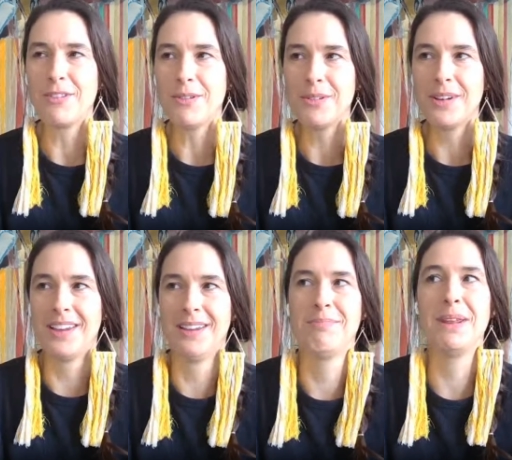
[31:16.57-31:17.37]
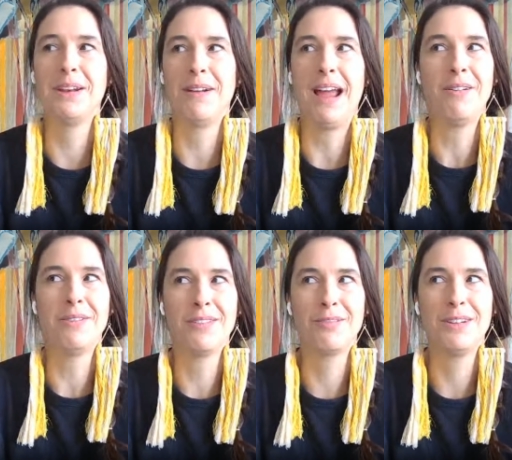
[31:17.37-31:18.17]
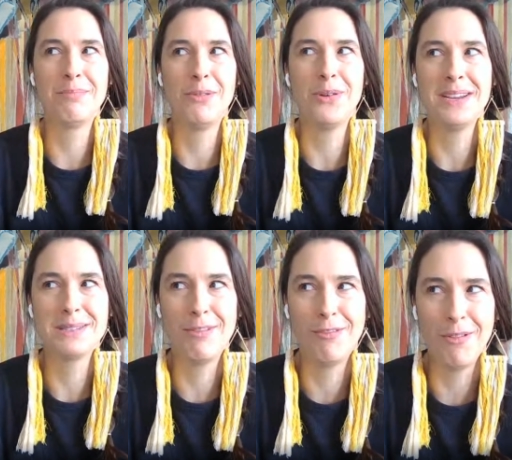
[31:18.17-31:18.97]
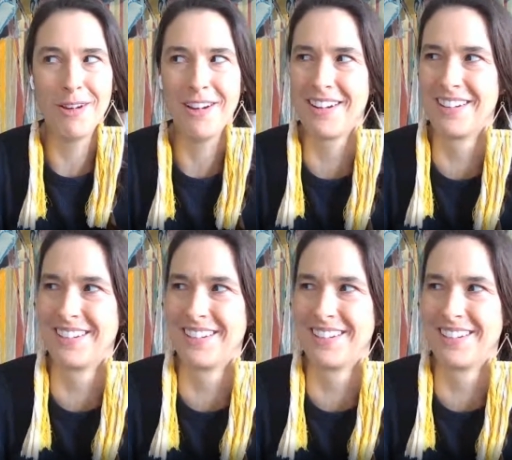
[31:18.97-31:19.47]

you been around three boys before?